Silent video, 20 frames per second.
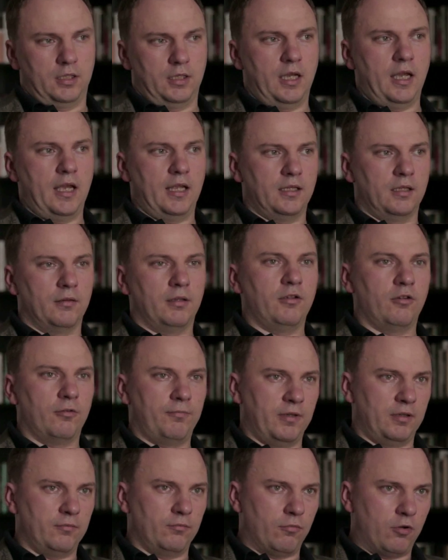and the
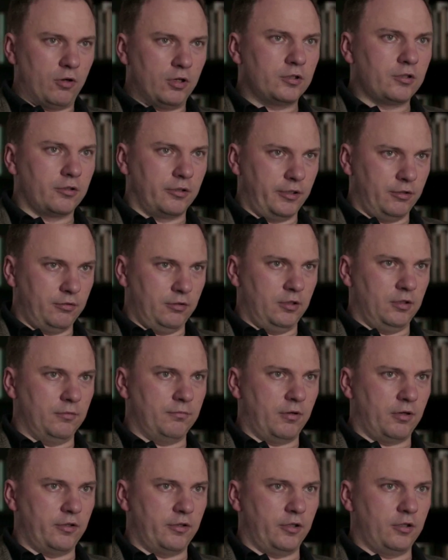European Monetary Union in
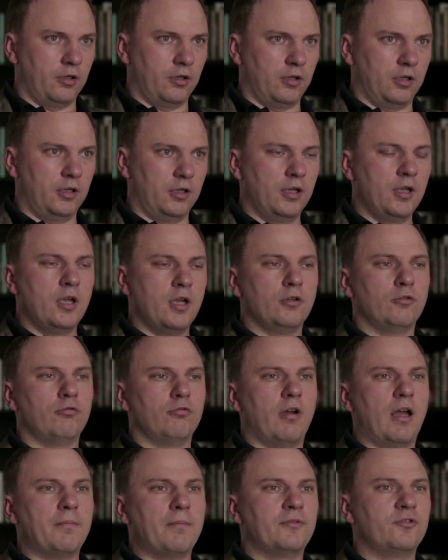particular,
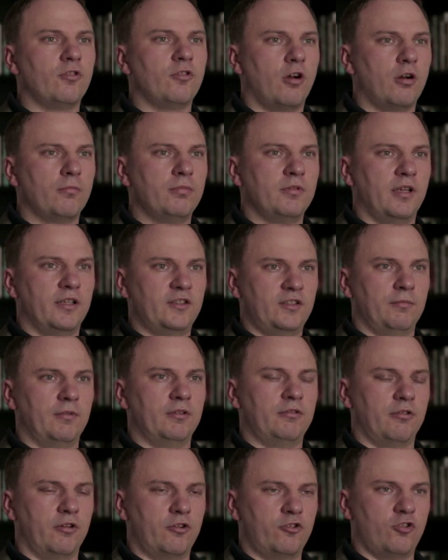to absorb the
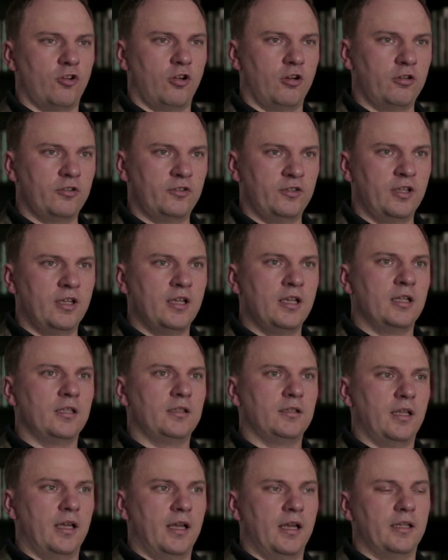asymmetric shocks
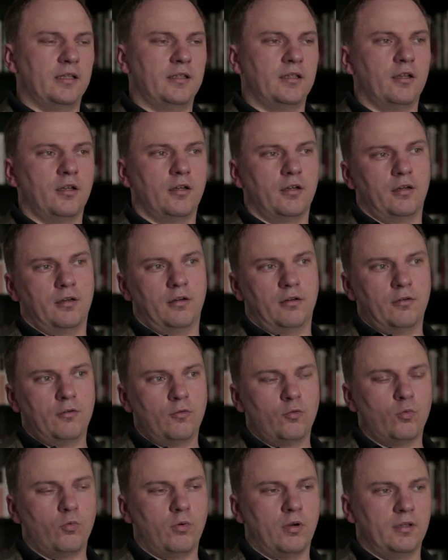that
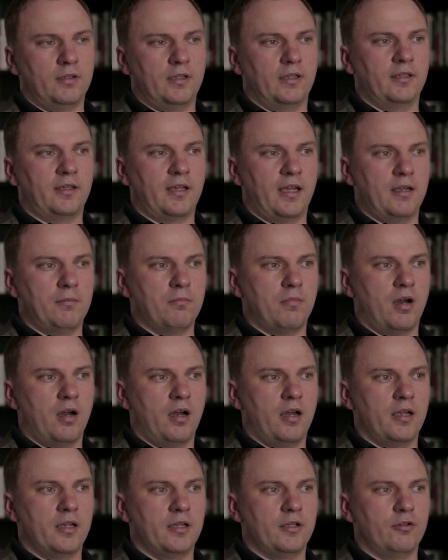that came
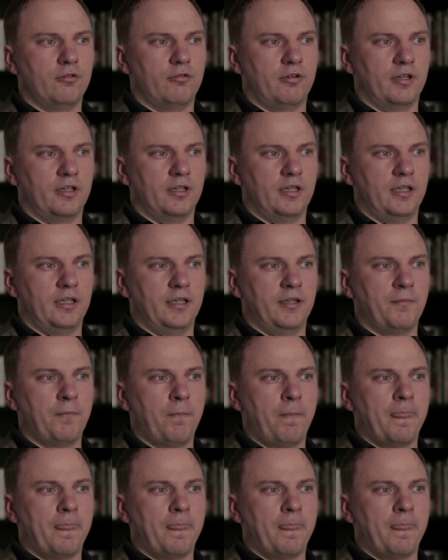by during the